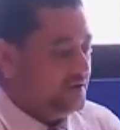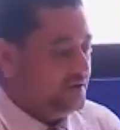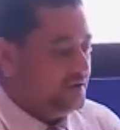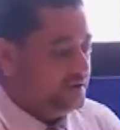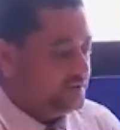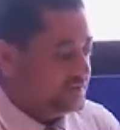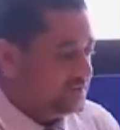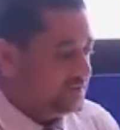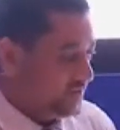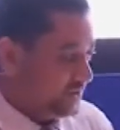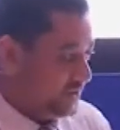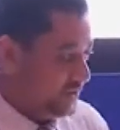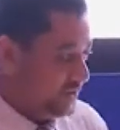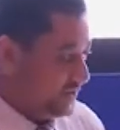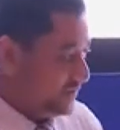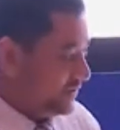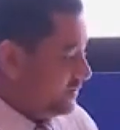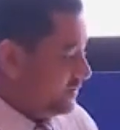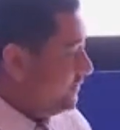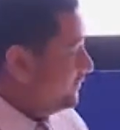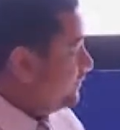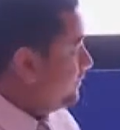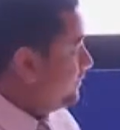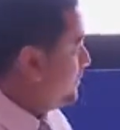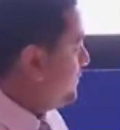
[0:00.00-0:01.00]

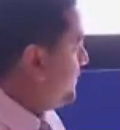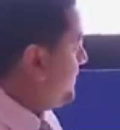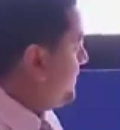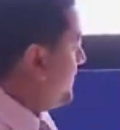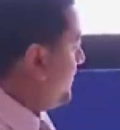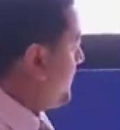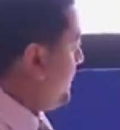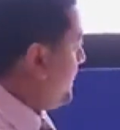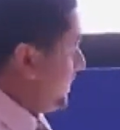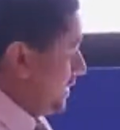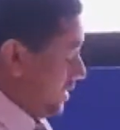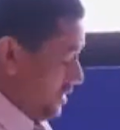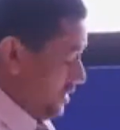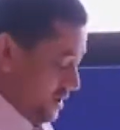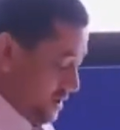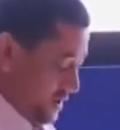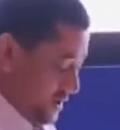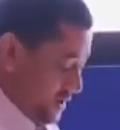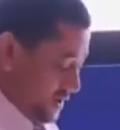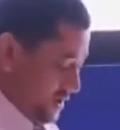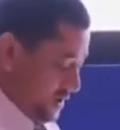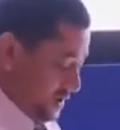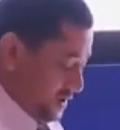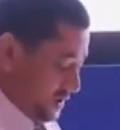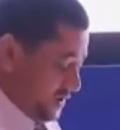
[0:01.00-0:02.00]
source.
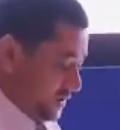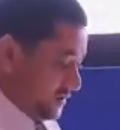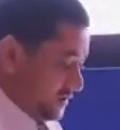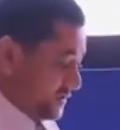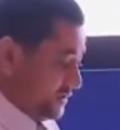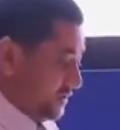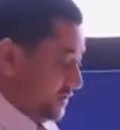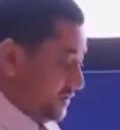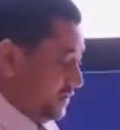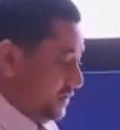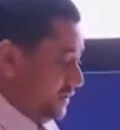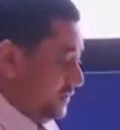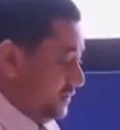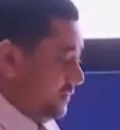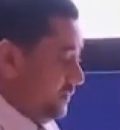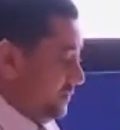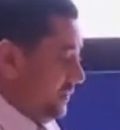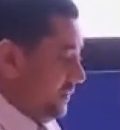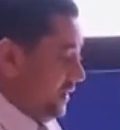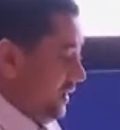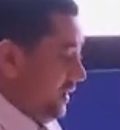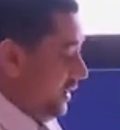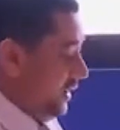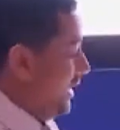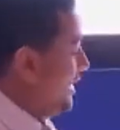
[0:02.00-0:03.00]
So
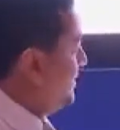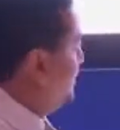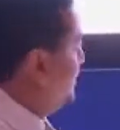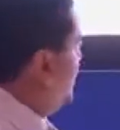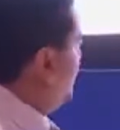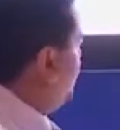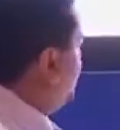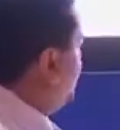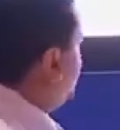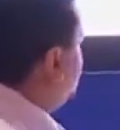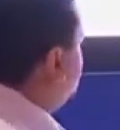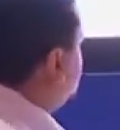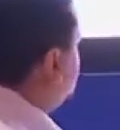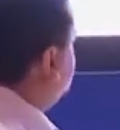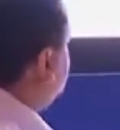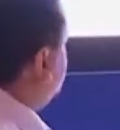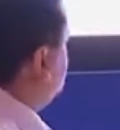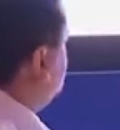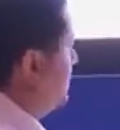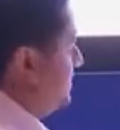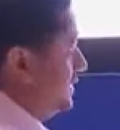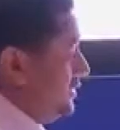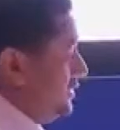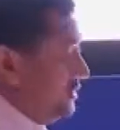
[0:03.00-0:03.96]
at the first,